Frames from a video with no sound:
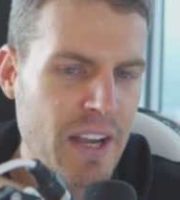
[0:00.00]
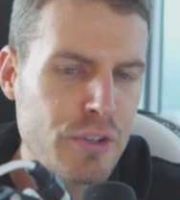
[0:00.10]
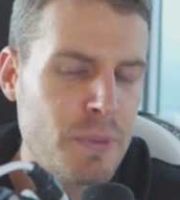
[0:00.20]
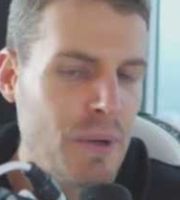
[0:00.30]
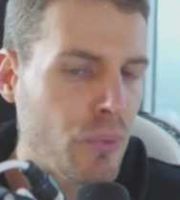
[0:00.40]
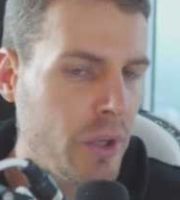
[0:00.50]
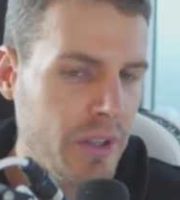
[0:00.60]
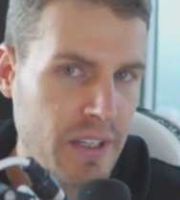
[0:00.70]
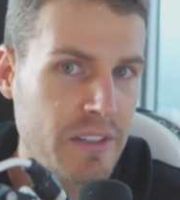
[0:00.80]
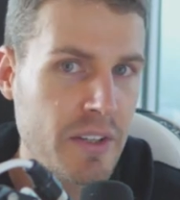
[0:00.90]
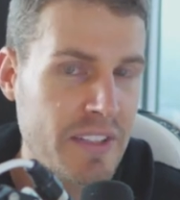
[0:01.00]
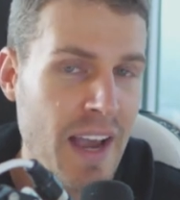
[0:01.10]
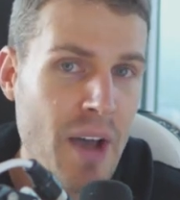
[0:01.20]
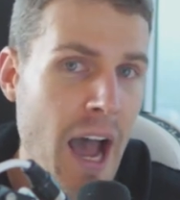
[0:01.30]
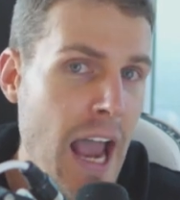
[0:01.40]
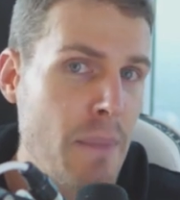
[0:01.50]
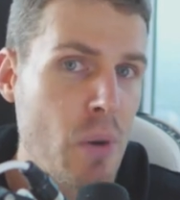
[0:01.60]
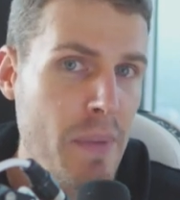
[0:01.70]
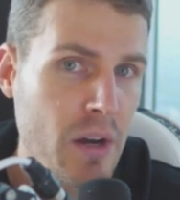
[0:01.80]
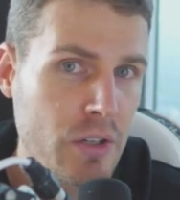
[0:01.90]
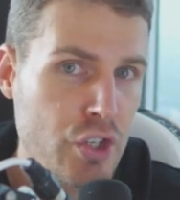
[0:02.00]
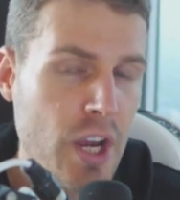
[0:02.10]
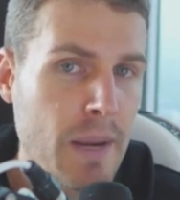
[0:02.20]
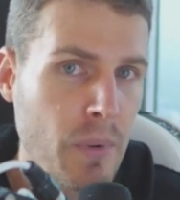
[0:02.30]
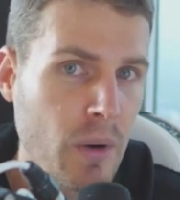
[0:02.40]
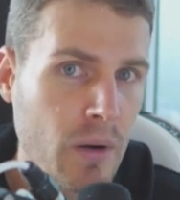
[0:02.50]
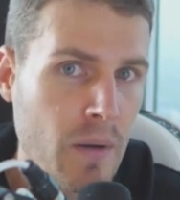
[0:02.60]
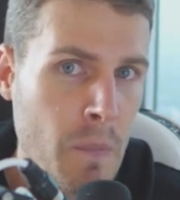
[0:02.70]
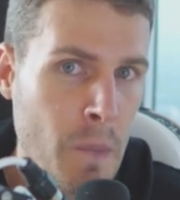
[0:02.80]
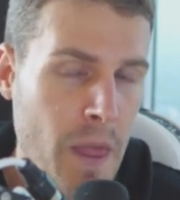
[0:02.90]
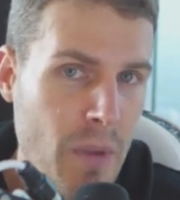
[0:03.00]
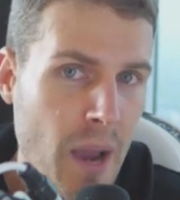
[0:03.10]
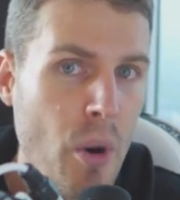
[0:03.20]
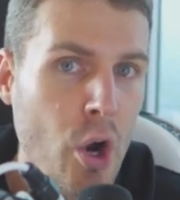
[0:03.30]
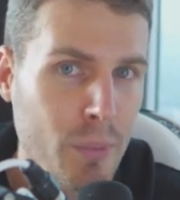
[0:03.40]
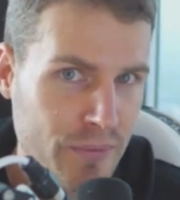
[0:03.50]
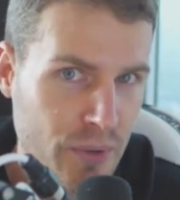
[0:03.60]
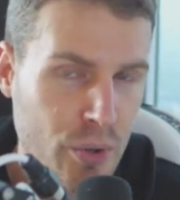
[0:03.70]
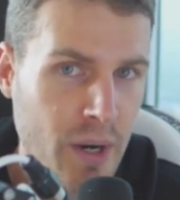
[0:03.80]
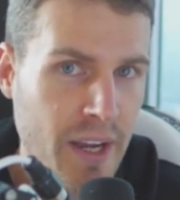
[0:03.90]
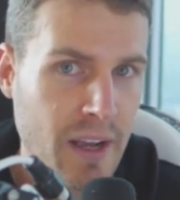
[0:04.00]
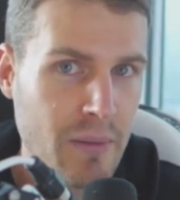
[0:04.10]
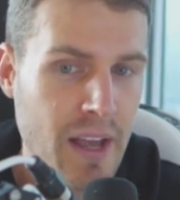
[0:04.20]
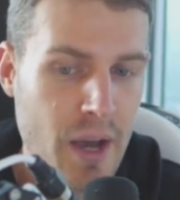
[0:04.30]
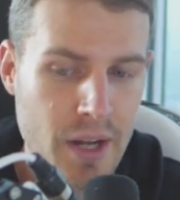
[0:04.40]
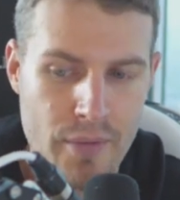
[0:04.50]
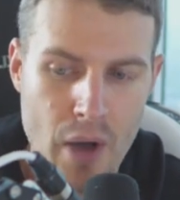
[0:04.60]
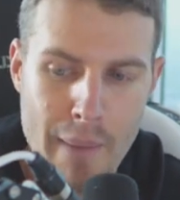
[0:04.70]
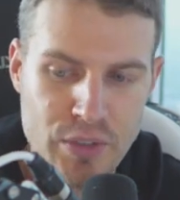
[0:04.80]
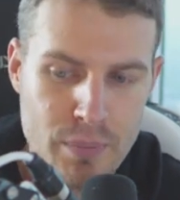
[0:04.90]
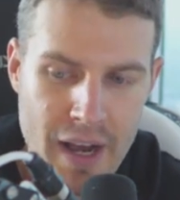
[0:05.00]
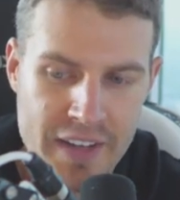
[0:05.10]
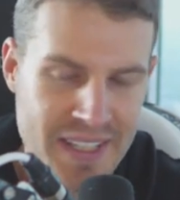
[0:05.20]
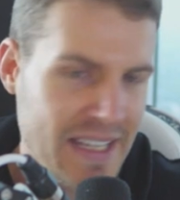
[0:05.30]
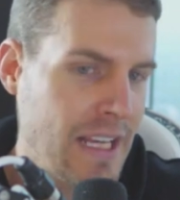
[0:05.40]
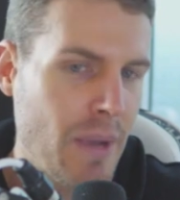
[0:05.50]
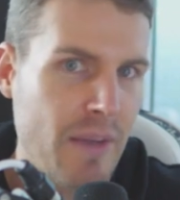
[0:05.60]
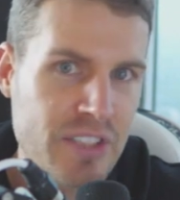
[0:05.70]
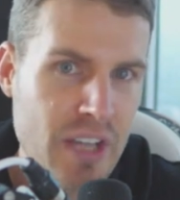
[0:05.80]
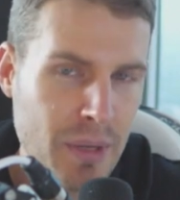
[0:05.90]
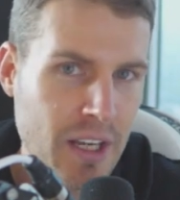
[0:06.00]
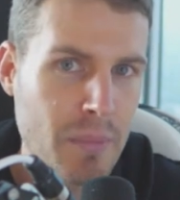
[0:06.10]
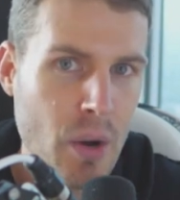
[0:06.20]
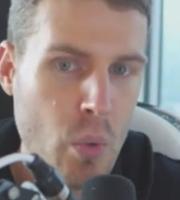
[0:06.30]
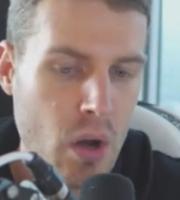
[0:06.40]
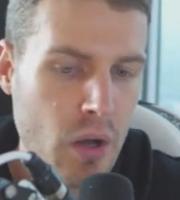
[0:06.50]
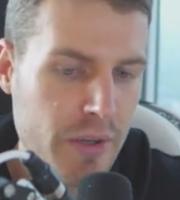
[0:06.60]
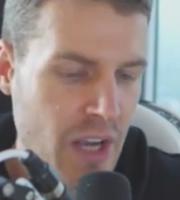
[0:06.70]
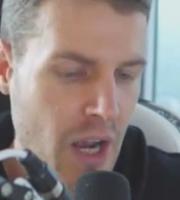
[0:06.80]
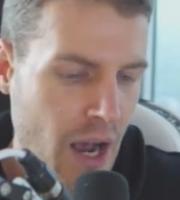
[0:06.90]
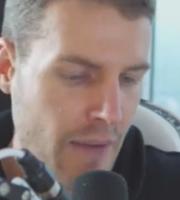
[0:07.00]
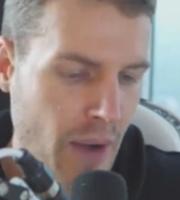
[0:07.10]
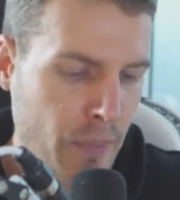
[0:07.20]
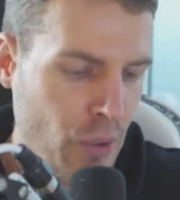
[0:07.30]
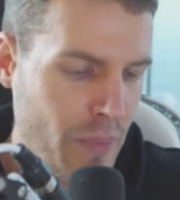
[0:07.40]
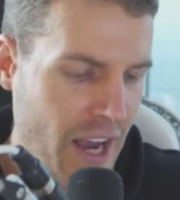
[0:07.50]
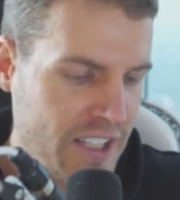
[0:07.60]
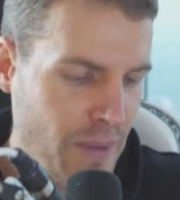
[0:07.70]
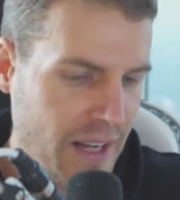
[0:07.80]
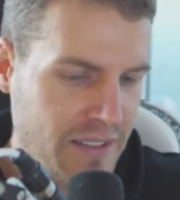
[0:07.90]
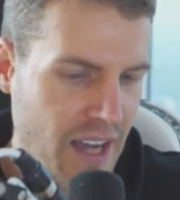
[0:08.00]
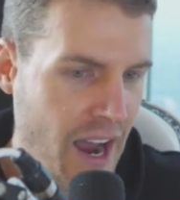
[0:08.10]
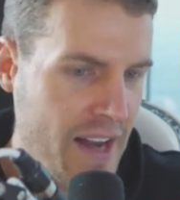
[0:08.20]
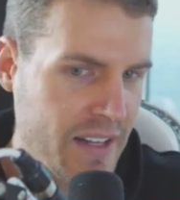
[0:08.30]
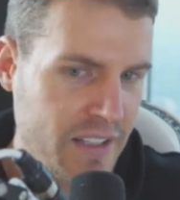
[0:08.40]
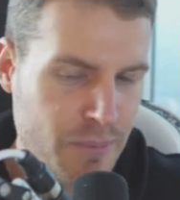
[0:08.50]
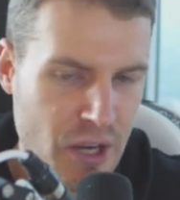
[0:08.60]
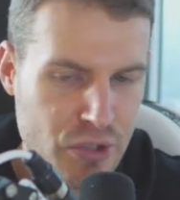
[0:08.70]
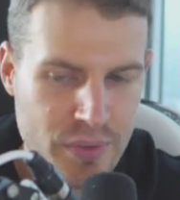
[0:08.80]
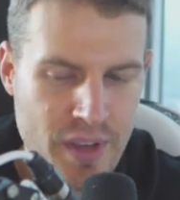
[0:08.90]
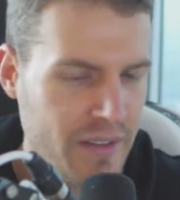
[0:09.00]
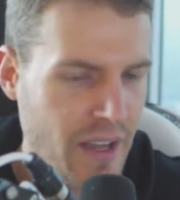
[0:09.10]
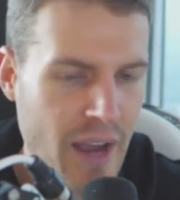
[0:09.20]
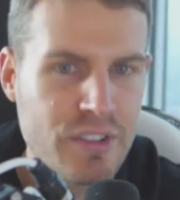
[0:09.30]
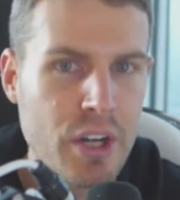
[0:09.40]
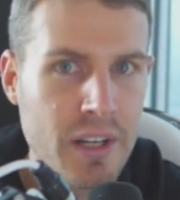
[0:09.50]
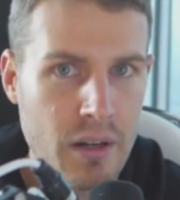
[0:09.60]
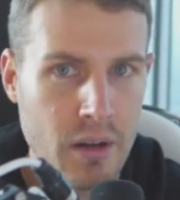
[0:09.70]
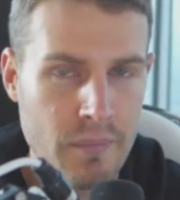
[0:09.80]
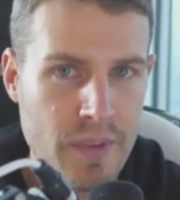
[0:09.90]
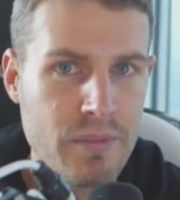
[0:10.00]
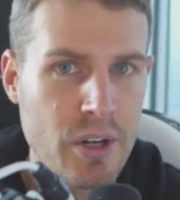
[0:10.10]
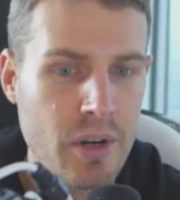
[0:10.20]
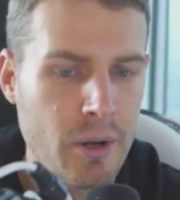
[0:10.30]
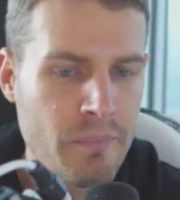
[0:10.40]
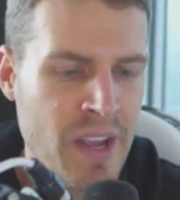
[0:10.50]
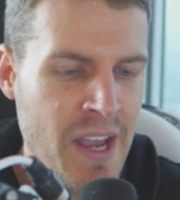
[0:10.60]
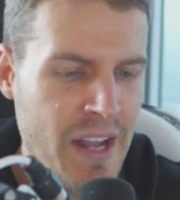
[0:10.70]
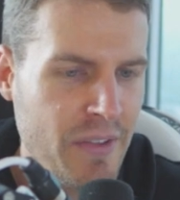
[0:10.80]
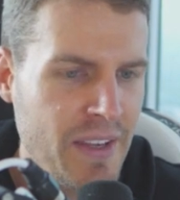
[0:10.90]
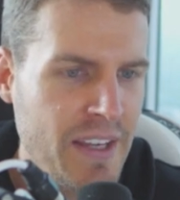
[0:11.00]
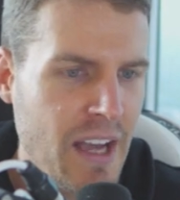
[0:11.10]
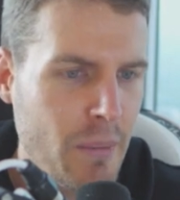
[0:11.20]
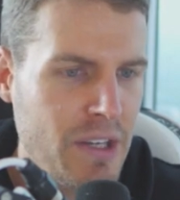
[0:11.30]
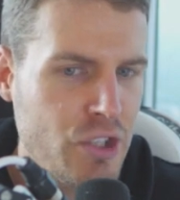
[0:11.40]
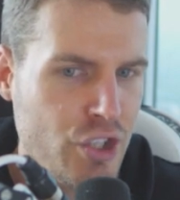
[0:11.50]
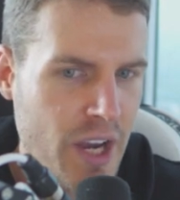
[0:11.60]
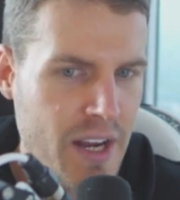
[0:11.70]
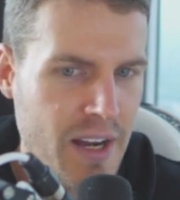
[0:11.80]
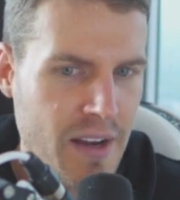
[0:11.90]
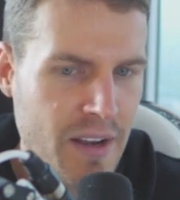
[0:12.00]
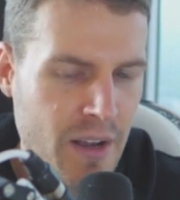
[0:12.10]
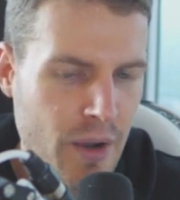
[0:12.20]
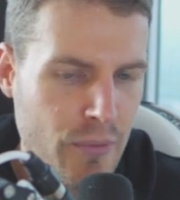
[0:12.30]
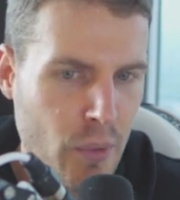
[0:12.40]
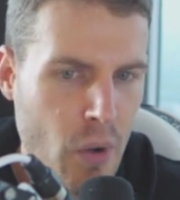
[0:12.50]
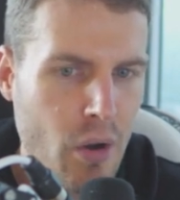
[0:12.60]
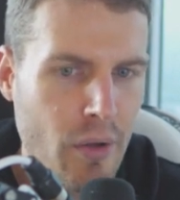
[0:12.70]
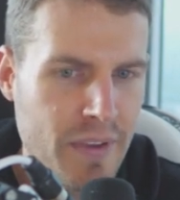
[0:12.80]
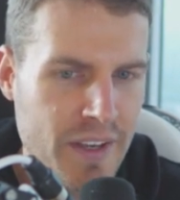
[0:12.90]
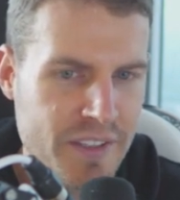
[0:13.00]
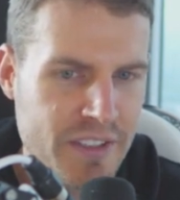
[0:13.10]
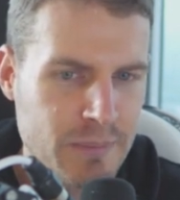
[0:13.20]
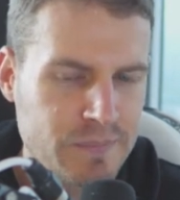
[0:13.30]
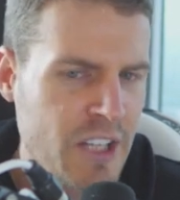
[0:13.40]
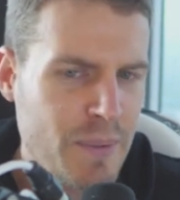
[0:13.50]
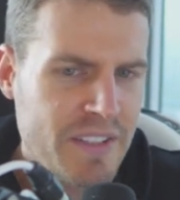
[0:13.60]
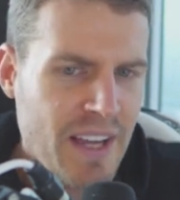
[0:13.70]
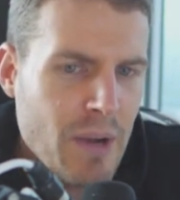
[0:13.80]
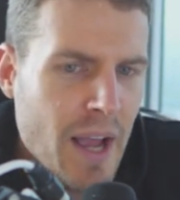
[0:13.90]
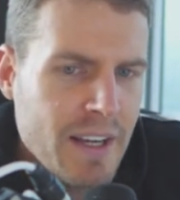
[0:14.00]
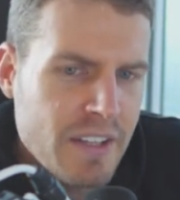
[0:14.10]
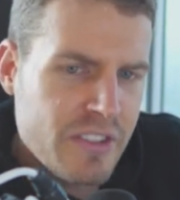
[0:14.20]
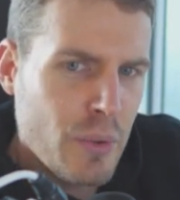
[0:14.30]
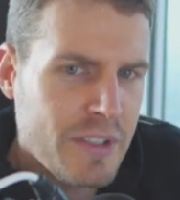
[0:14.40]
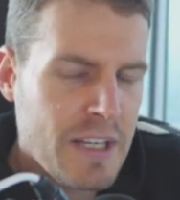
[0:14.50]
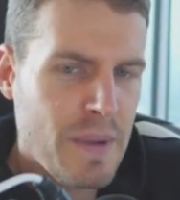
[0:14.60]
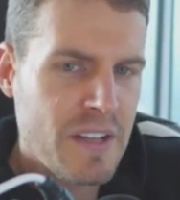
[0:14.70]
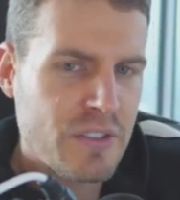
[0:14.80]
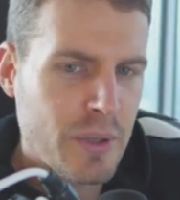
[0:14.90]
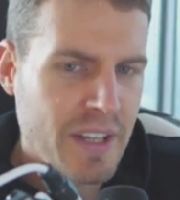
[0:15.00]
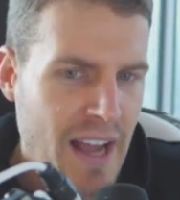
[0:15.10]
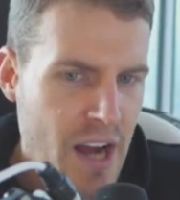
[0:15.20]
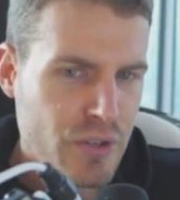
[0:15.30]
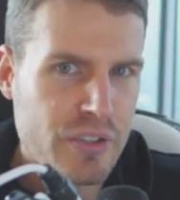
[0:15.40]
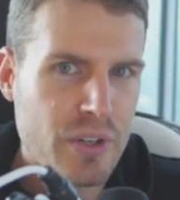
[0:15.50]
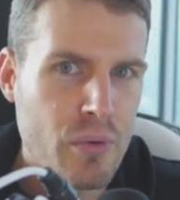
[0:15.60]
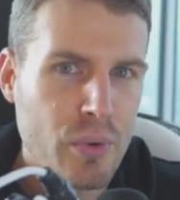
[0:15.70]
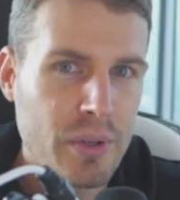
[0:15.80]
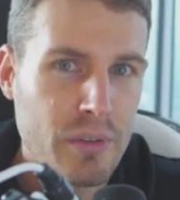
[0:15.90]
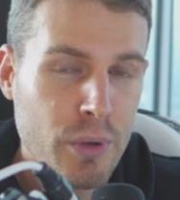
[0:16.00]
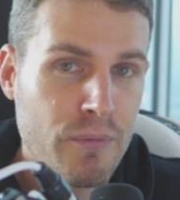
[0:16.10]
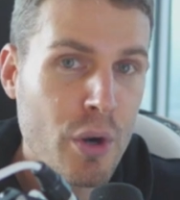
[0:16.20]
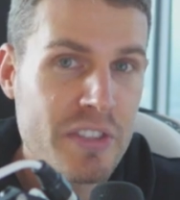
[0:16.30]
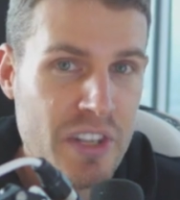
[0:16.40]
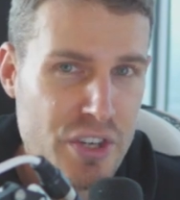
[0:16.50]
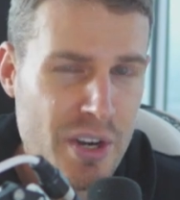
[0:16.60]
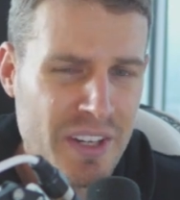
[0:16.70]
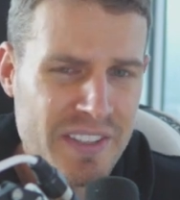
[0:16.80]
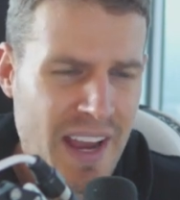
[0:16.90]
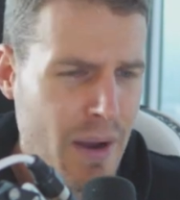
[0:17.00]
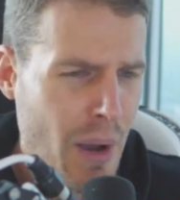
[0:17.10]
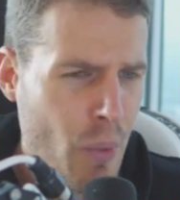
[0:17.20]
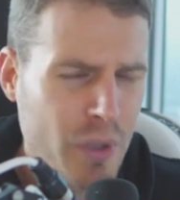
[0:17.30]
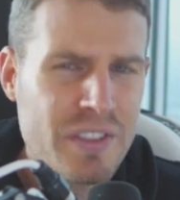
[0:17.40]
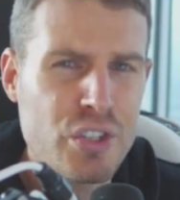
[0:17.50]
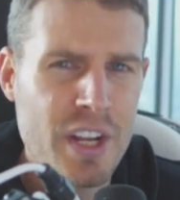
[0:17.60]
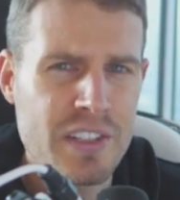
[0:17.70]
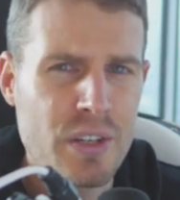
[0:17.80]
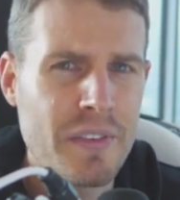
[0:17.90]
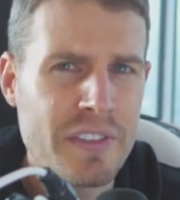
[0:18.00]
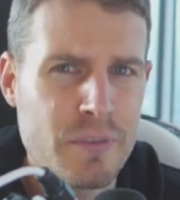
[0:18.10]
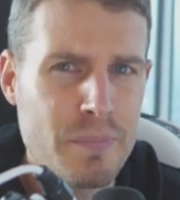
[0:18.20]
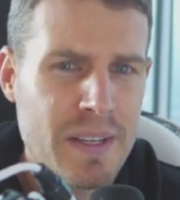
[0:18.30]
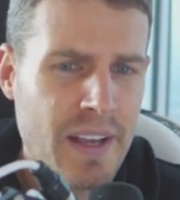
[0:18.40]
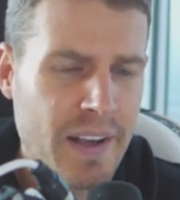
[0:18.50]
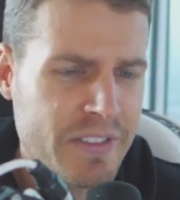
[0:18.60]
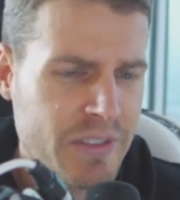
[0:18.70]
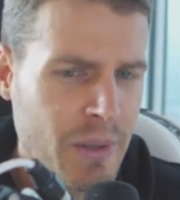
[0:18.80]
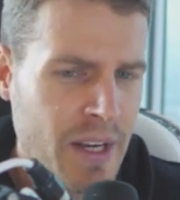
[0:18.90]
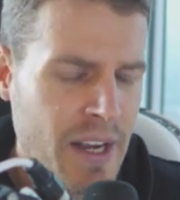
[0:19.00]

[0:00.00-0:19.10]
And I used to be really into this. I have a hyperbaric chamber in my apartment for crying out loud. I've optimized the EMFs coming out of my walls. I've optimized my diet and the special. I, have done it all. I've done it all. And the thing that got me jaded from all this is because I, I got so deep into it that I actually started really reverse engineering and saying, hey, what's the chance that all this is BS?